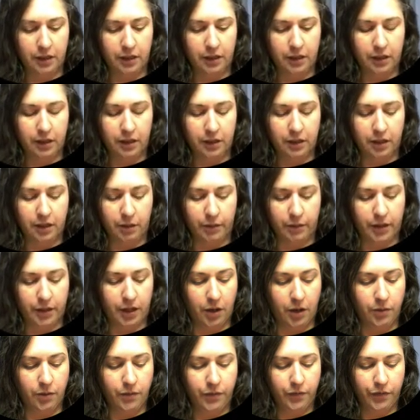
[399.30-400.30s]
There we
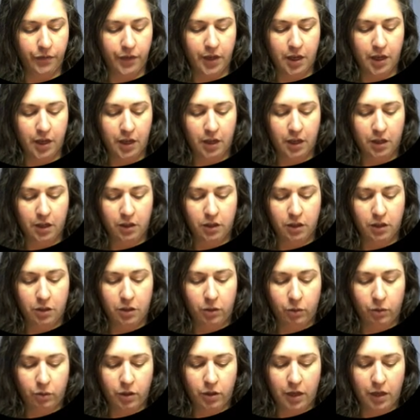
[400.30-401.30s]
go. 2
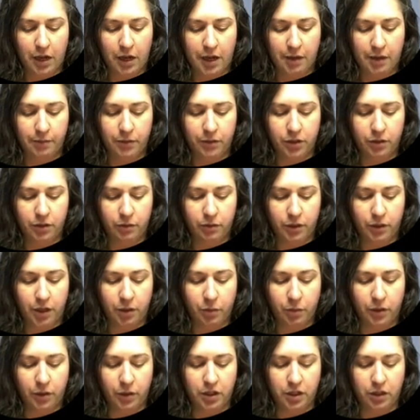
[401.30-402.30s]
times 3,
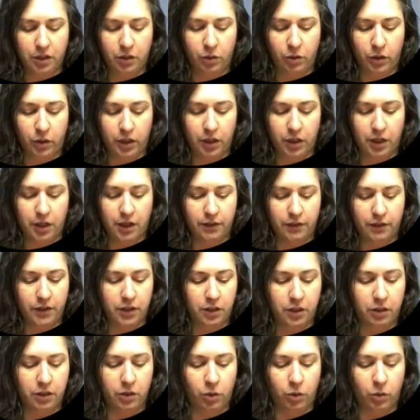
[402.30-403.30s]
which is going to give us a
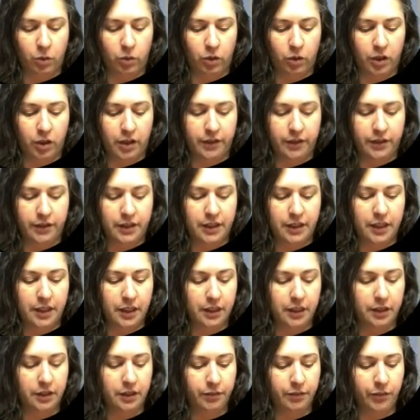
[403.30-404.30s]
total of
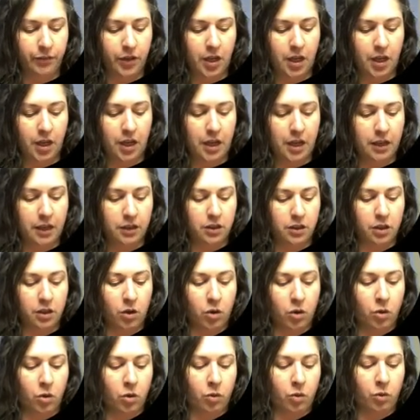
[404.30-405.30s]
6. And
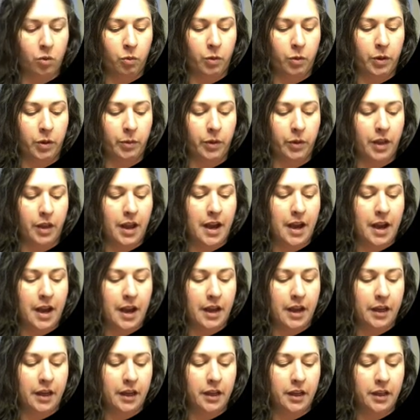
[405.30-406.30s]
so we will
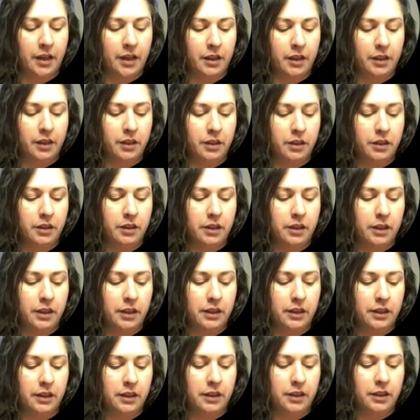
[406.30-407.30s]
add
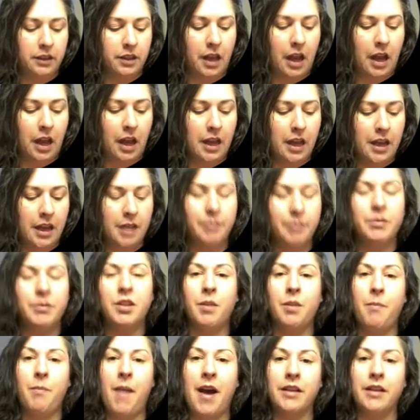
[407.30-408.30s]
6 times the
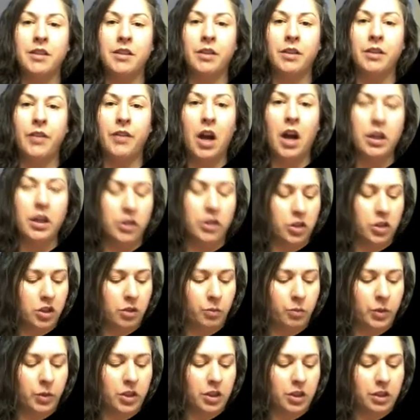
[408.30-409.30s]
mass of oxygen,
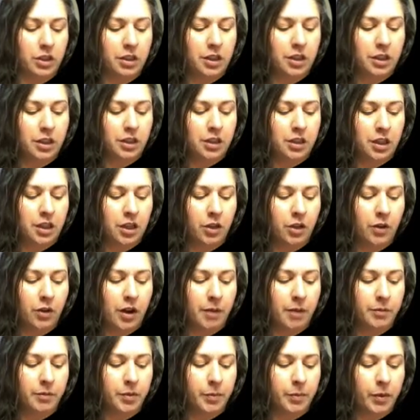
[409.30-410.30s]
which is 16
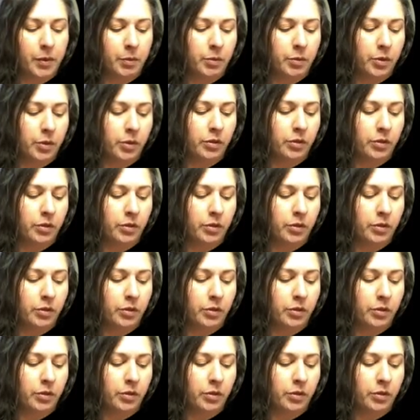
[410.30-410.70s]
grams per mole.